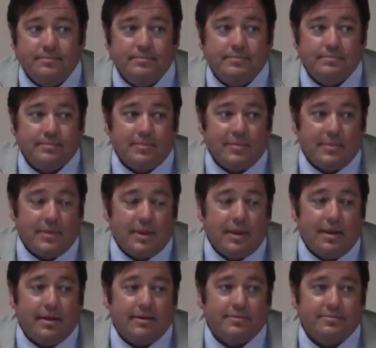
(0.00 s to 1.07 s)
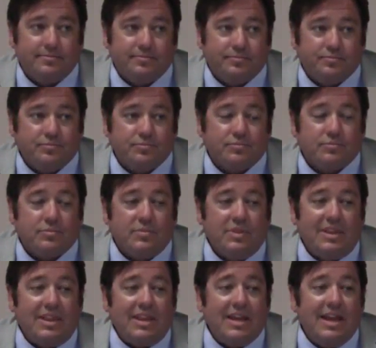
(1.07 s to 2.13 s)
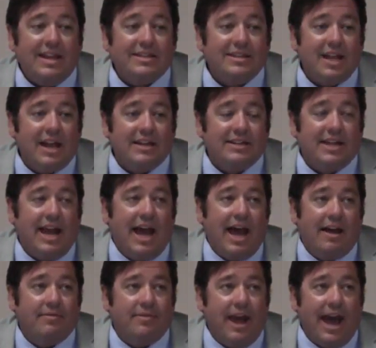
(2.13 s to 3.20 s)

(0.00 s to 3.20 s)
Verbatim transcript: Especially because I think there's a lot of Then they're not gonna- It's then nice to have